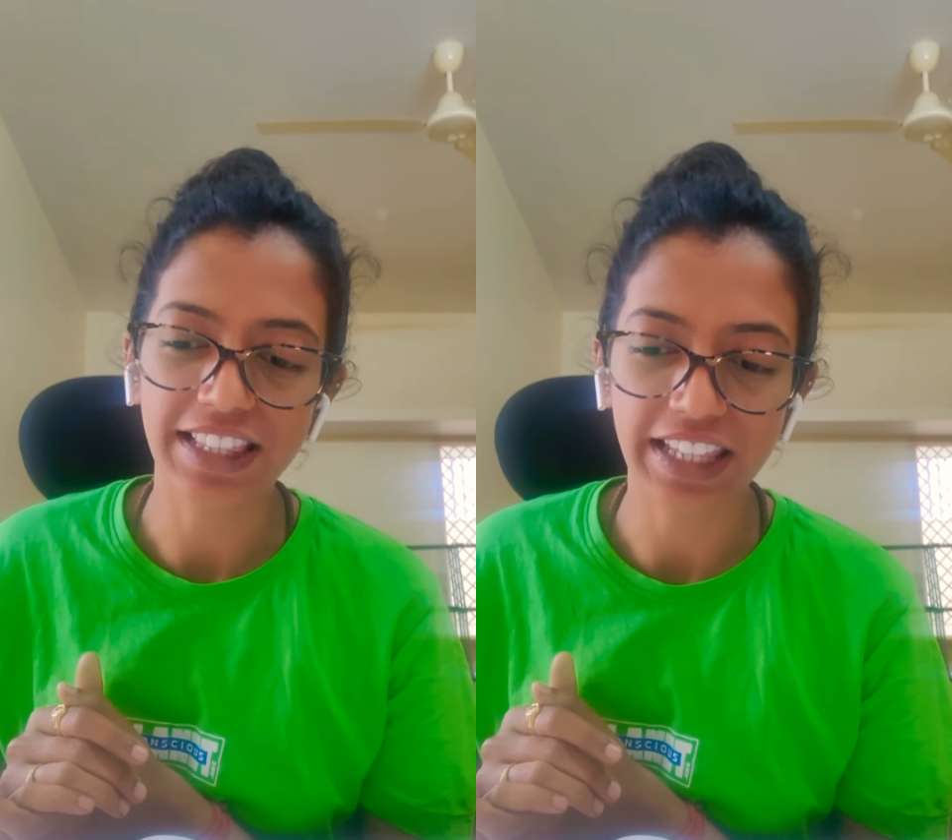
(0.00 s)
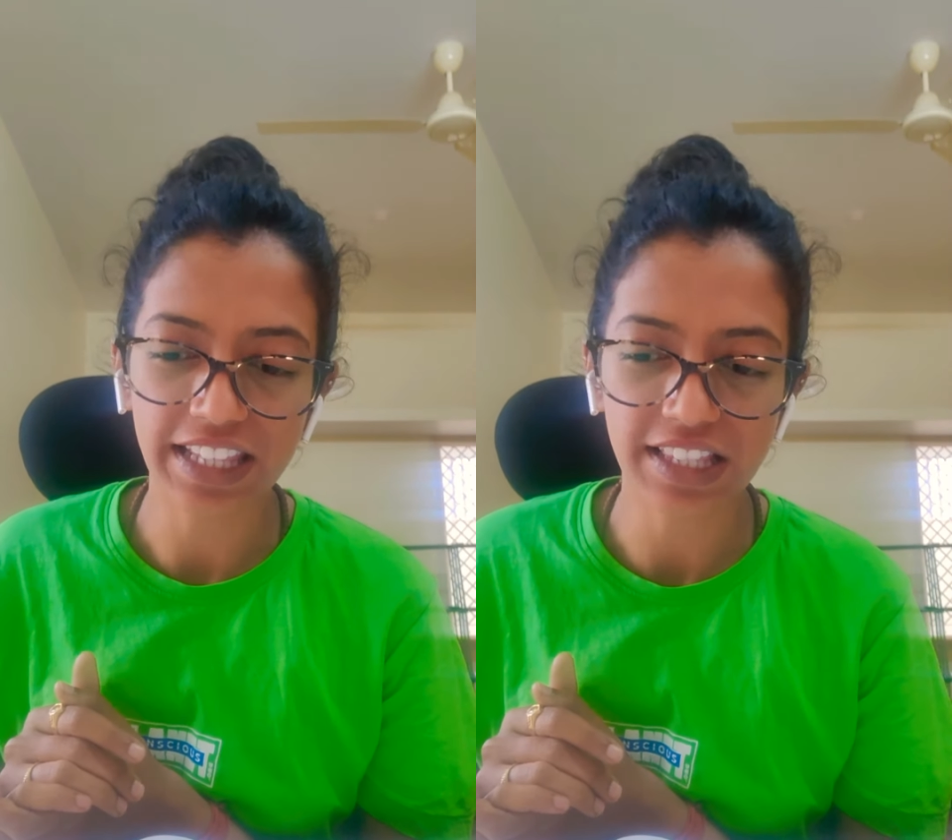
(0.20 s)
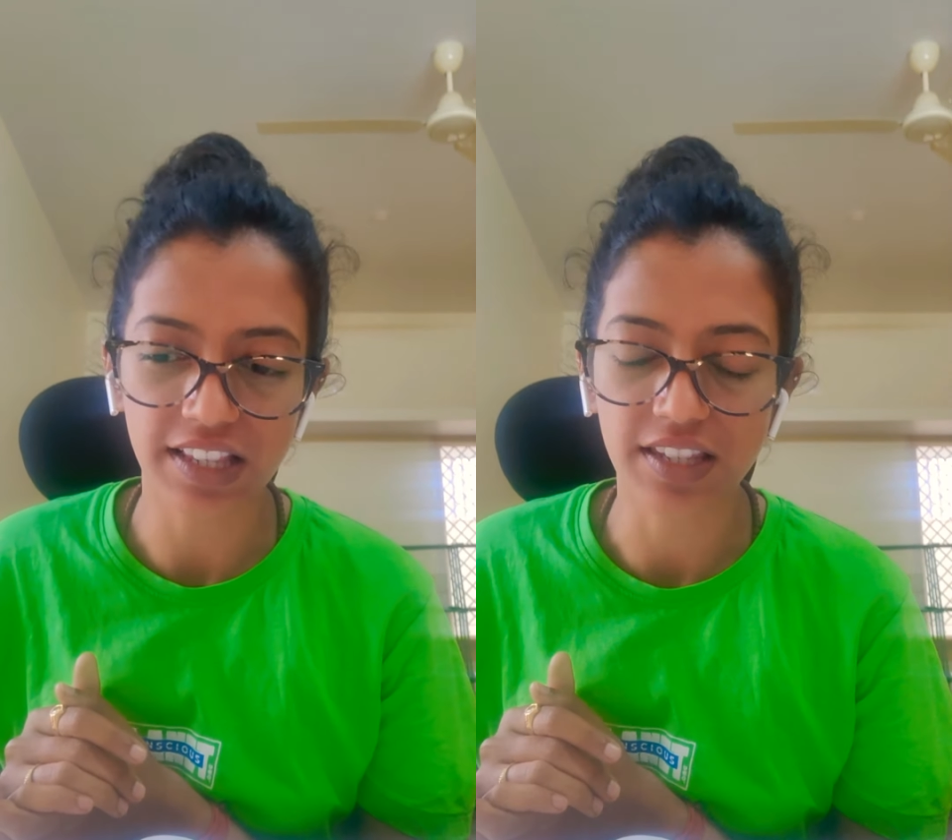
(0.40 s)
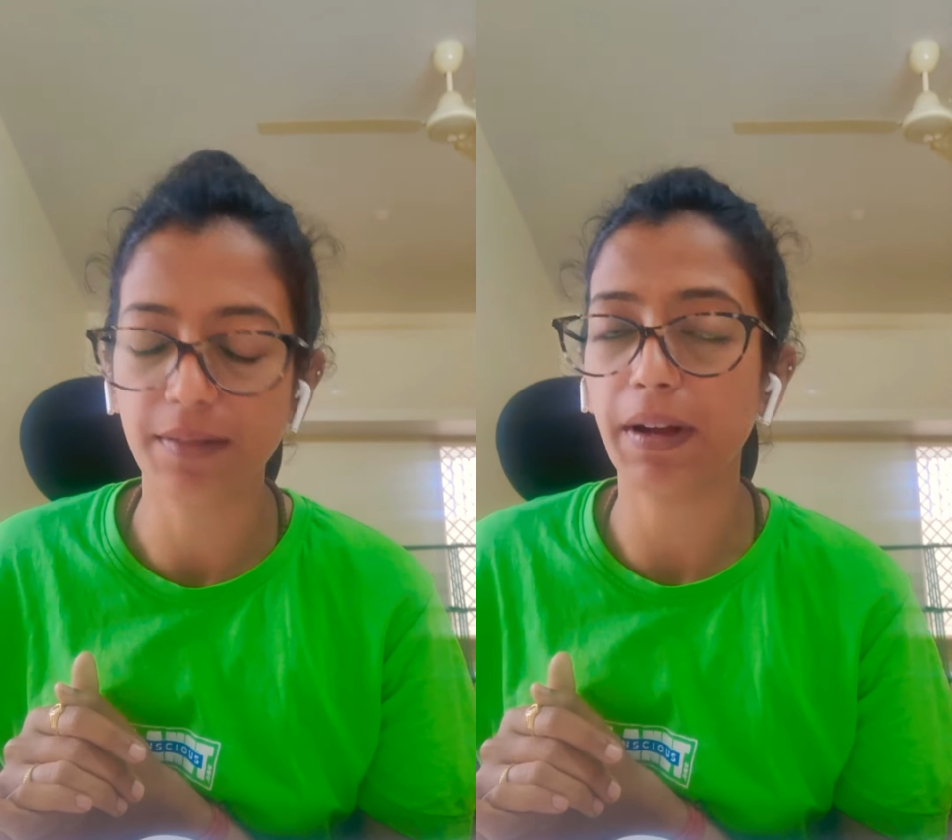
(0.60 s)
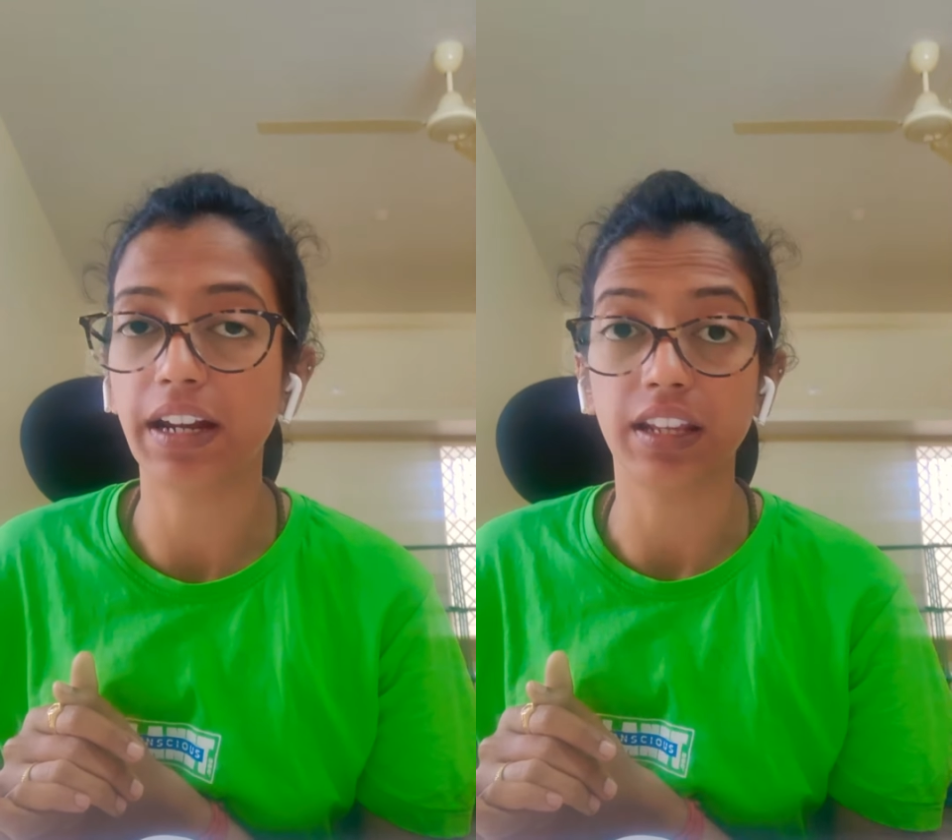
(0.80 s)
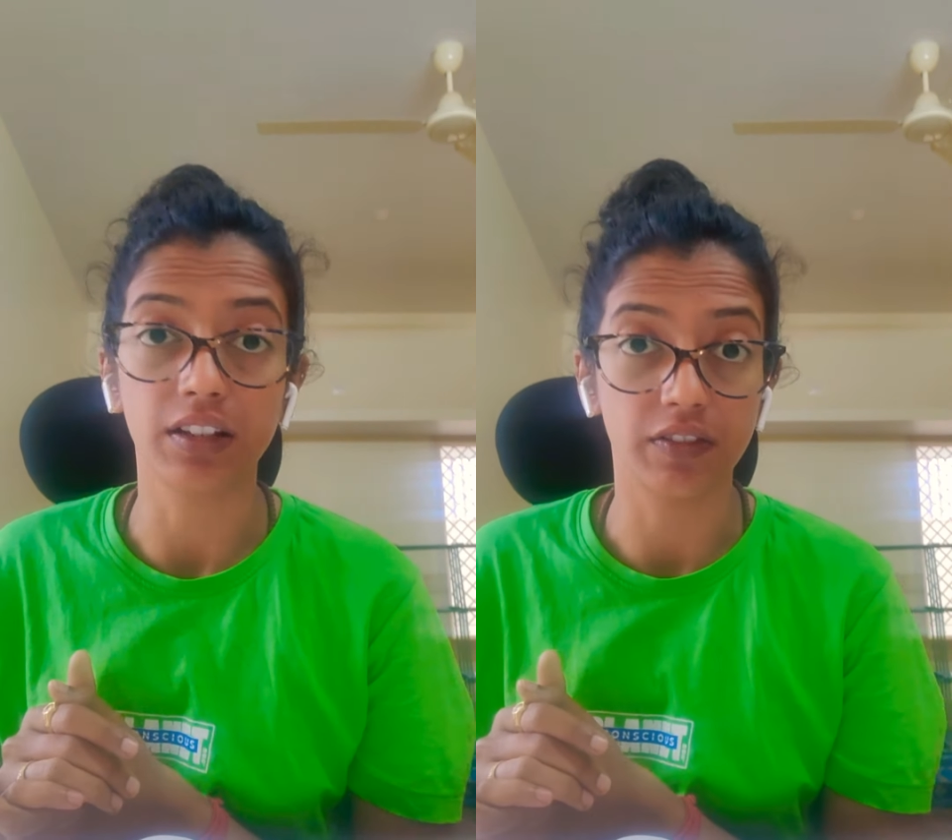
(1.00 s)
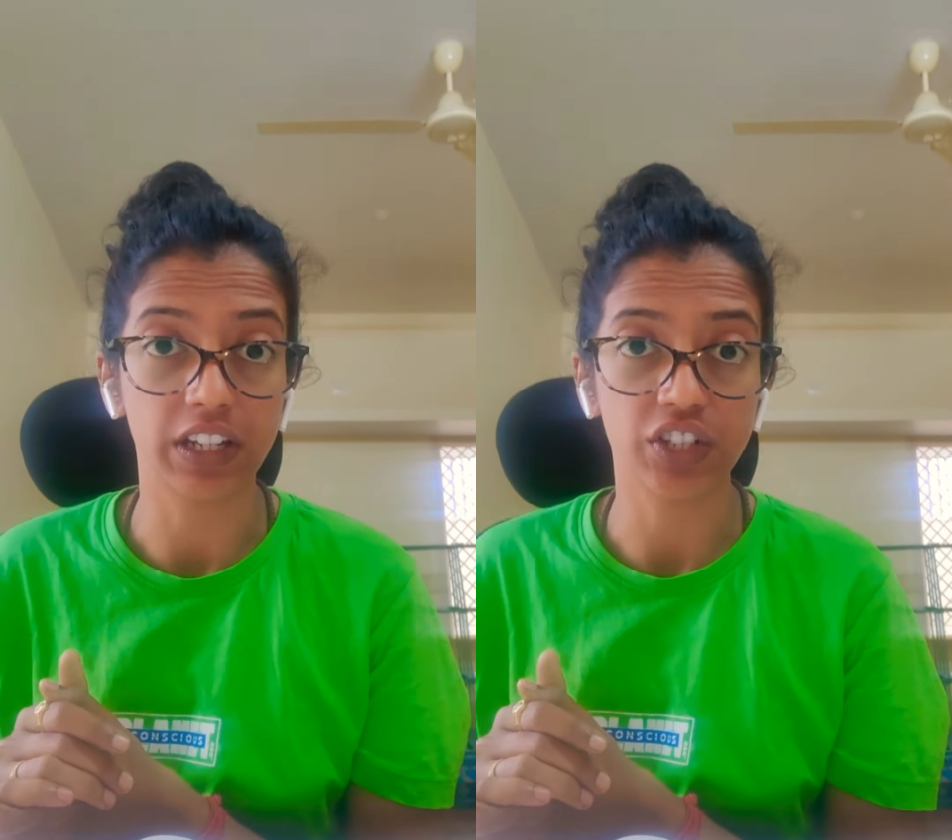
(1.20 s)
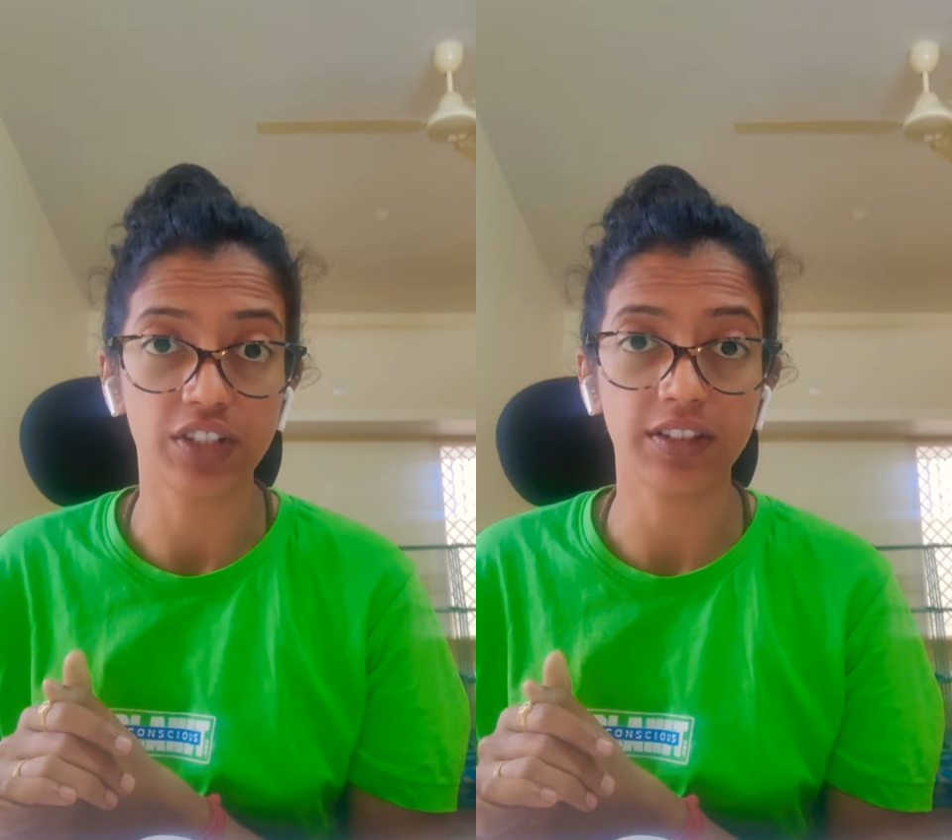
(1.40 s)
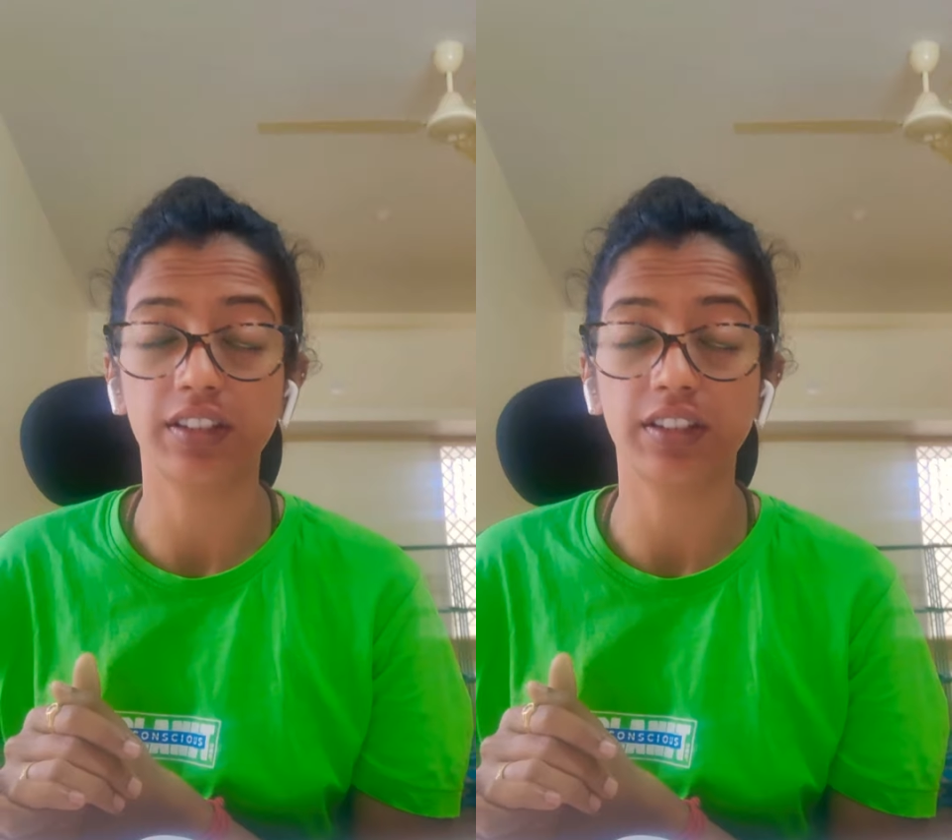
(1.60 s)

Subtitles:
Lean System and Innovation,